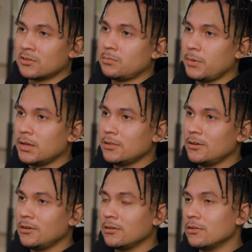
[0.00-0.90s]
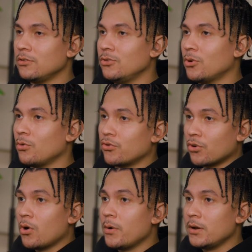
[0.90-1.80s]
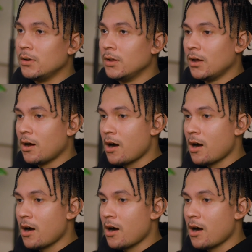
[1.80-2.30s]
expanding and growing,